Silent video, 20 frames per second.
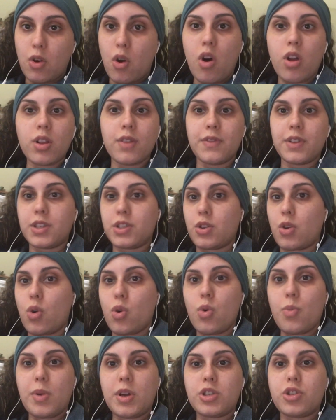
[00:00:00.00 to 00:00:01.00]
all of us, a
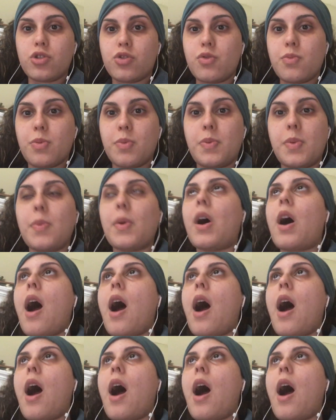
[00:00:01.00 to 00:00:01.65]
whole bunch of group of people.